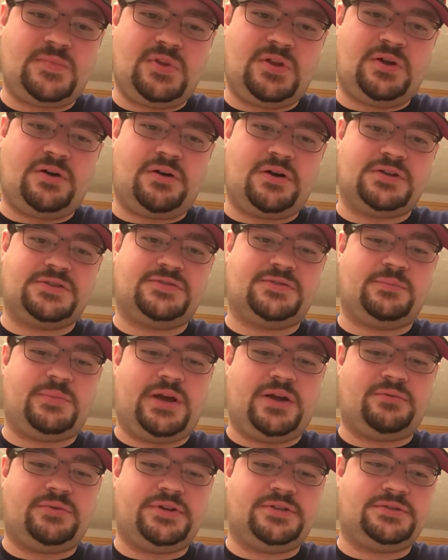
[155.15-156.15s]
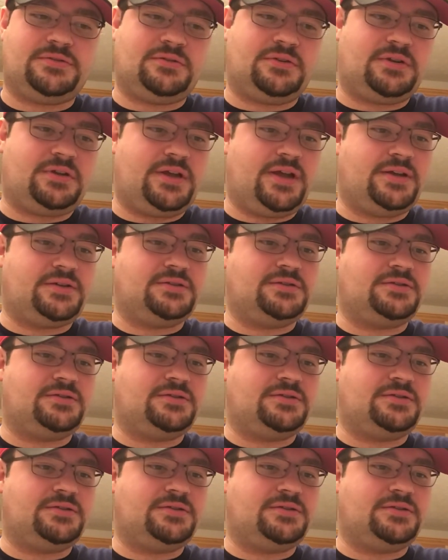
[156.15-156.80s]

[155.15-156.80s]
cards from my original collection.